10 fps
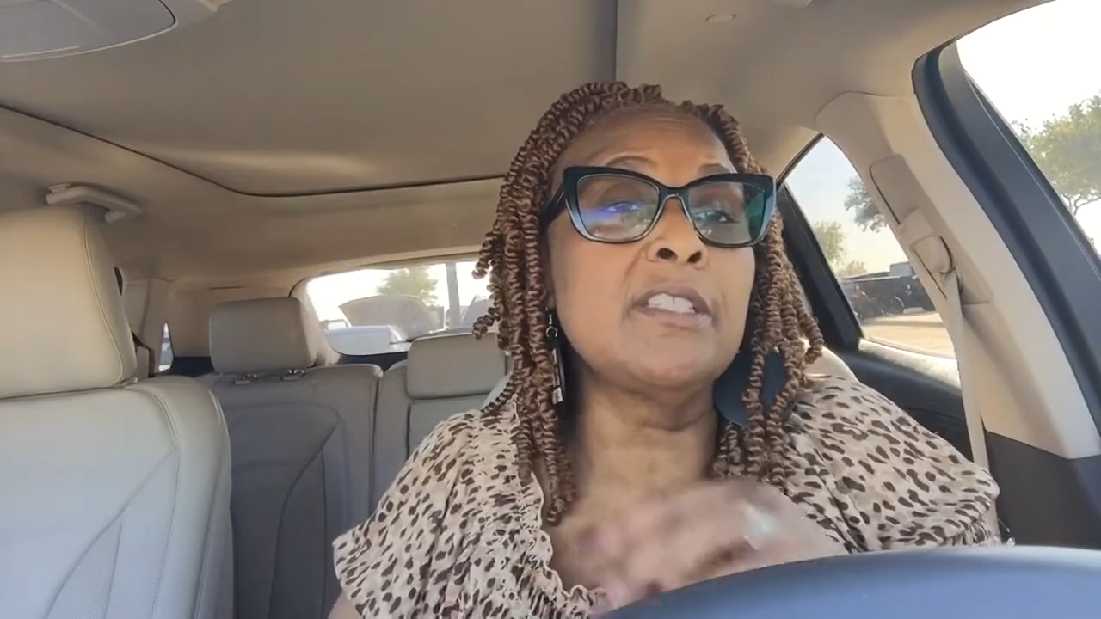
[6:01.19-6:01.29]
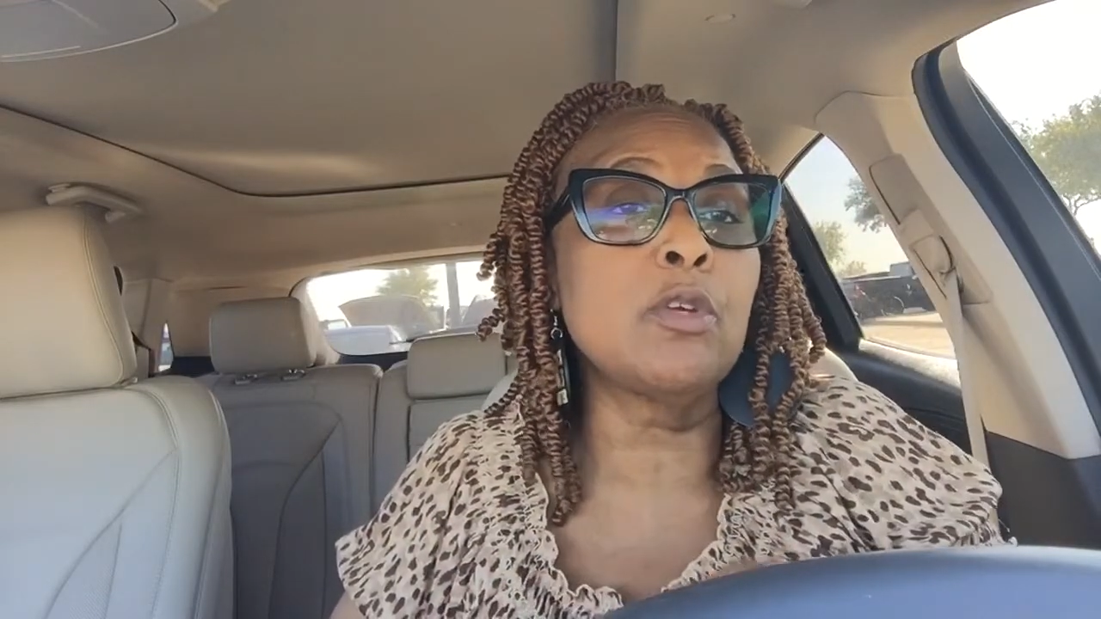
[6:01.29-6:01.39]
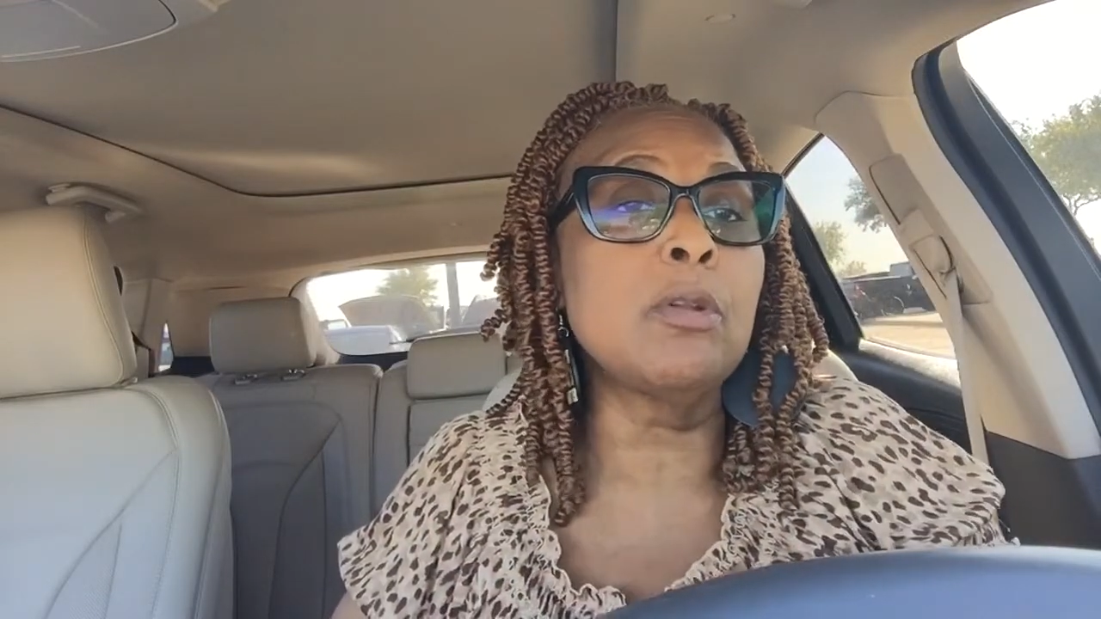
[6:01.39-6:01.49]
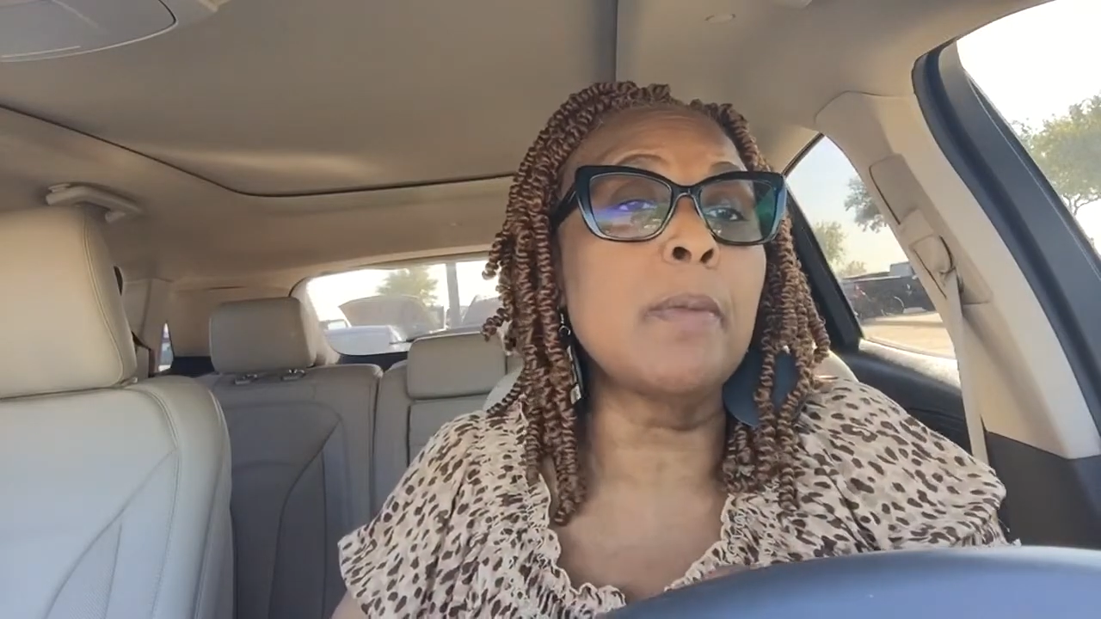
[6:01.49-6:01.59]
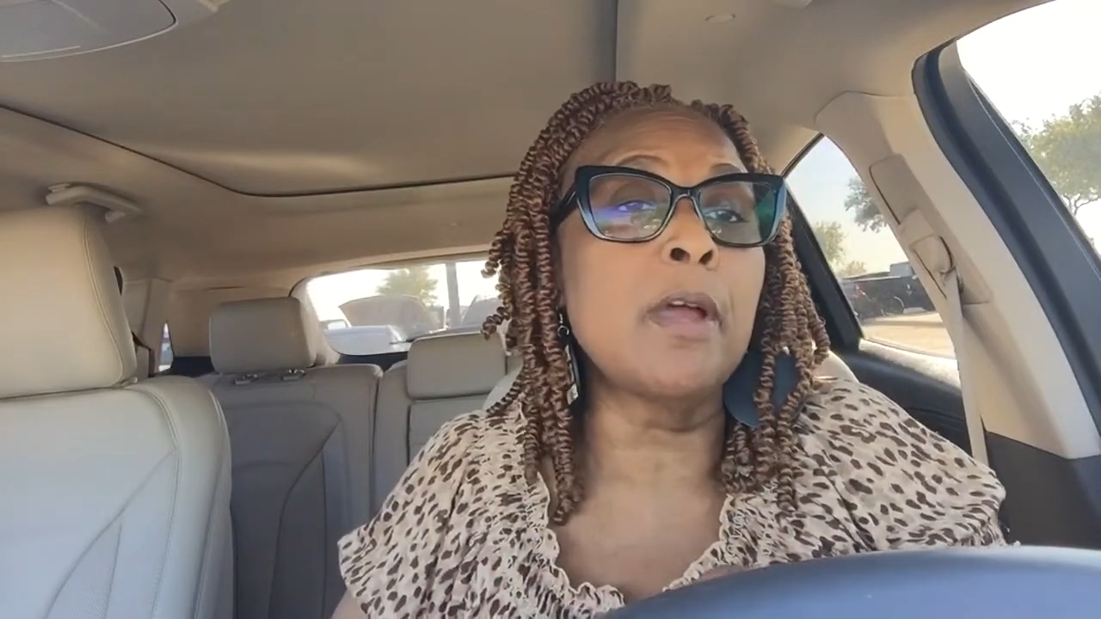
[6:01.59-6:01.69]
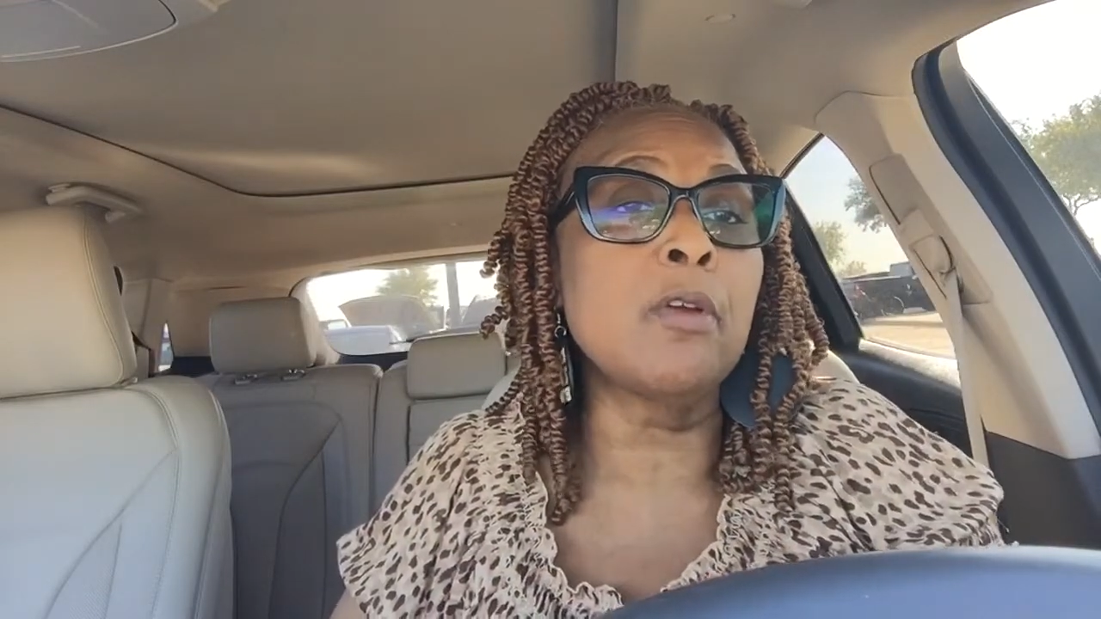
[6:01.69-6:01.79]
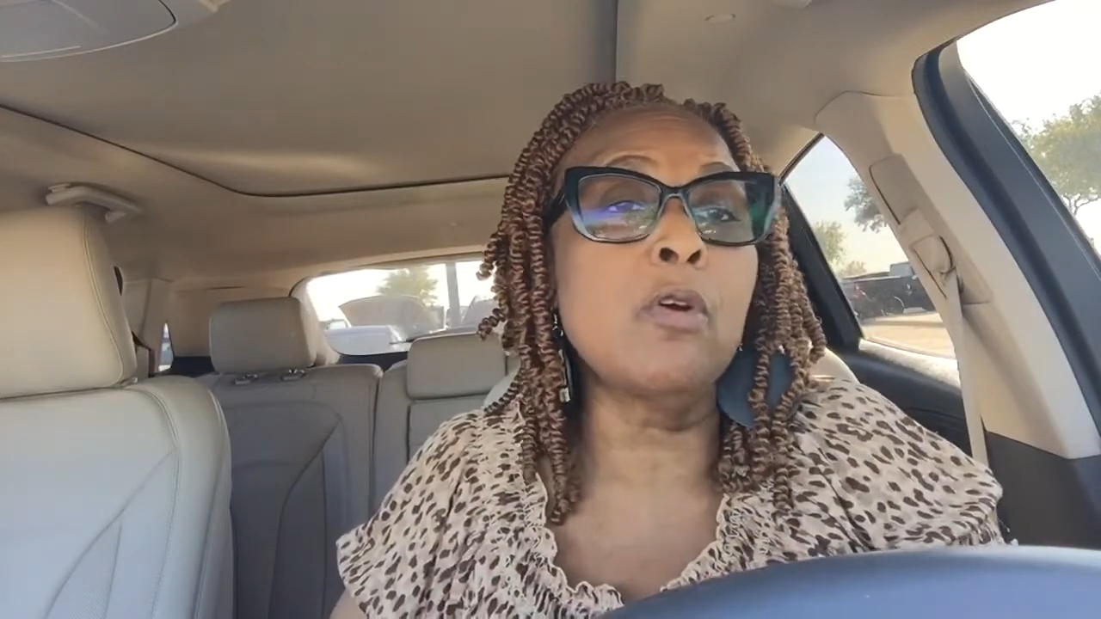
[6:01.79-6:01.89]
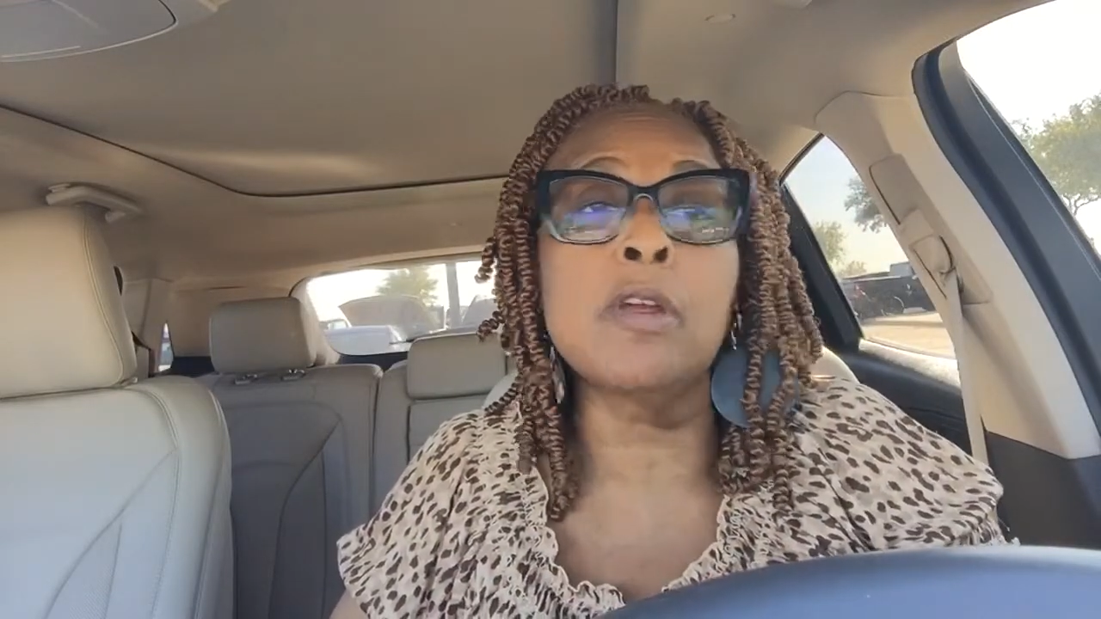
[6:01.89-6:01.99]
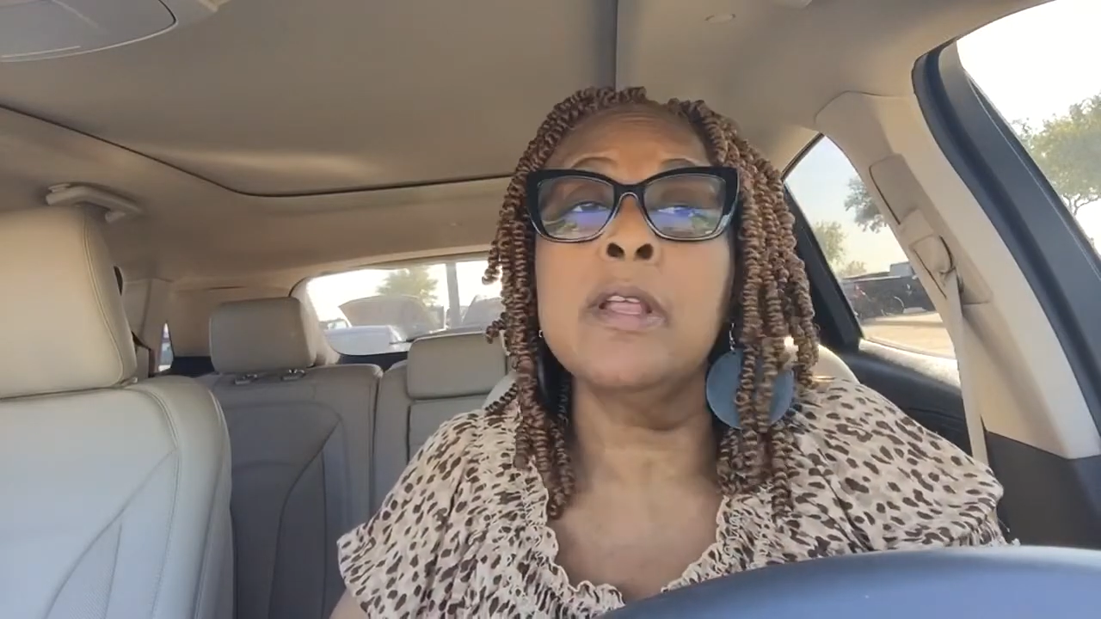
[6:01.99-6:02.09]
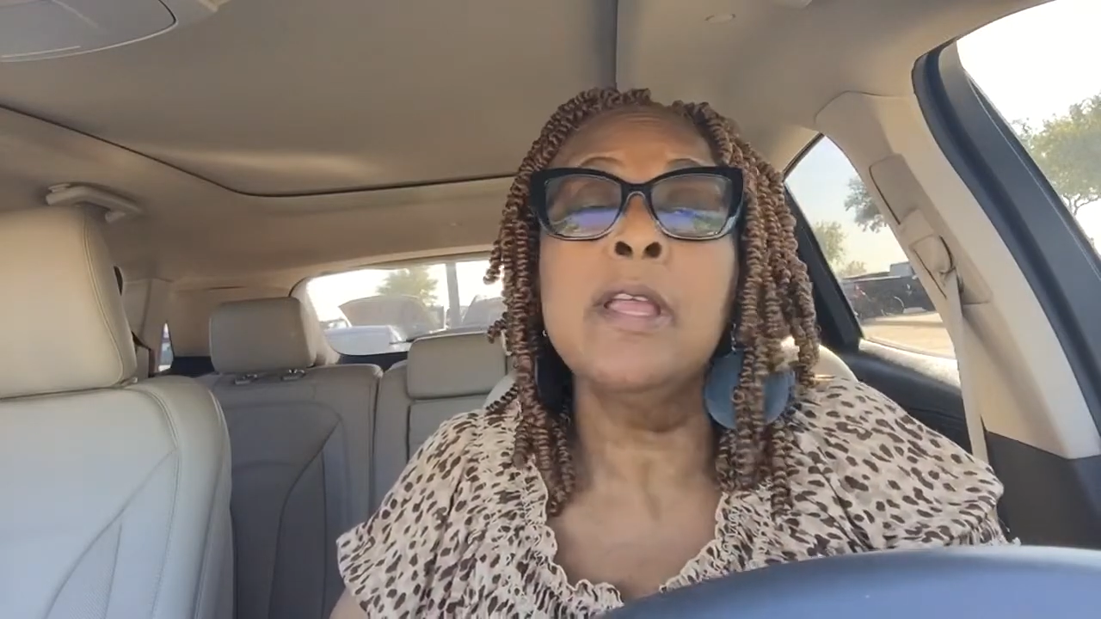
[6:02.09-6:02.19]
and
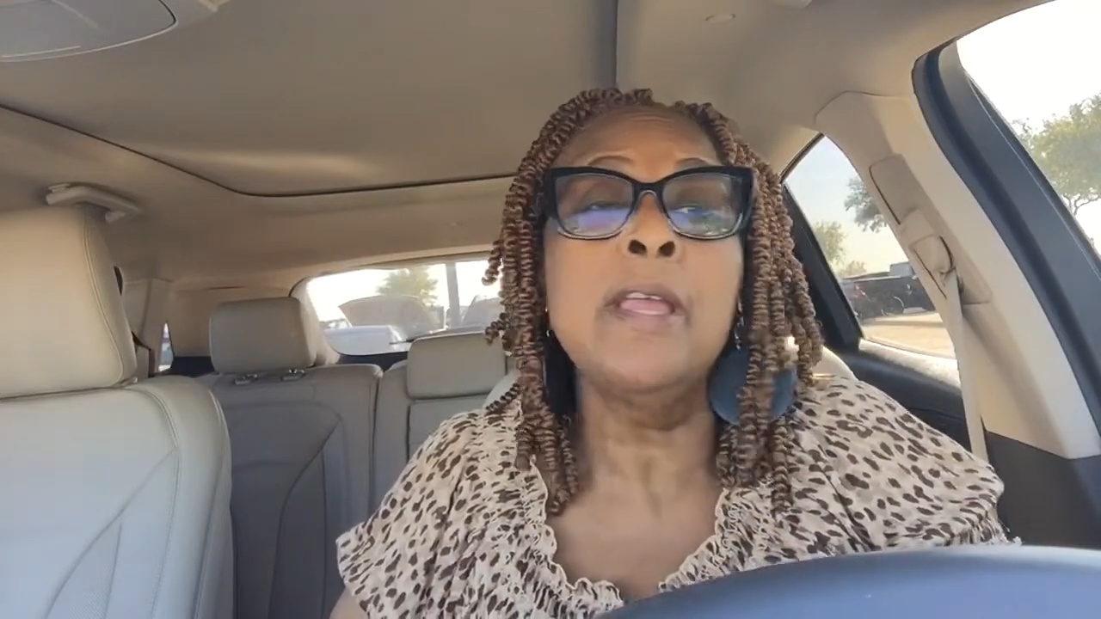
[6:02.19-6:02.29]
Sotomayor,